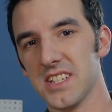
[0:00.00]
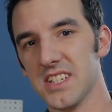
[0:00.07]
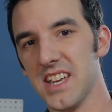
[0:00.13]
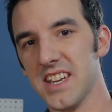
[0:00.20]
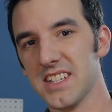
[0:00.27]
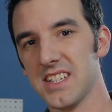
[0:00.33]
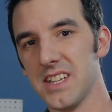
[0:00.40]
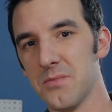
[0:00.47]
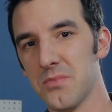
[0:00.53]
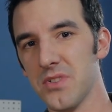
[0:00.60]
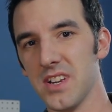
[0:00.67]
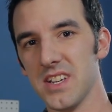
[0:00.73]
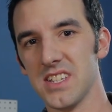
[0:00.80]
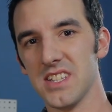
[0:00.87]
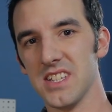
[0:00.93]
exact same
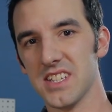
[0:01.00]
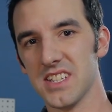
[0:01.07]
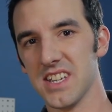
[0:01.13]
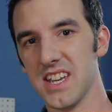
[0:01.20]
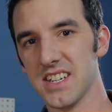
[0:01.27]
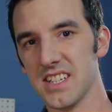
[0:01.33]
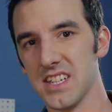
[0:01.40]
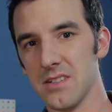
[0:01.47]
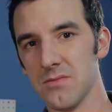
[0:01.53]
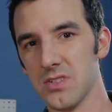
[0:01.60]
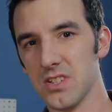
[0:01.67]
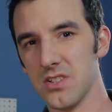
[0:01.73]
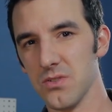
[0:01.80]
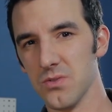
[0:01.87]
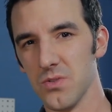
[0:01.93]
price and the exact same
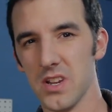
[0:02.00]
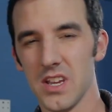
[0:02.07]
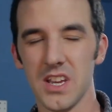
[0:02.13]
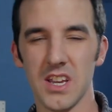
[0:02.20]
SKU.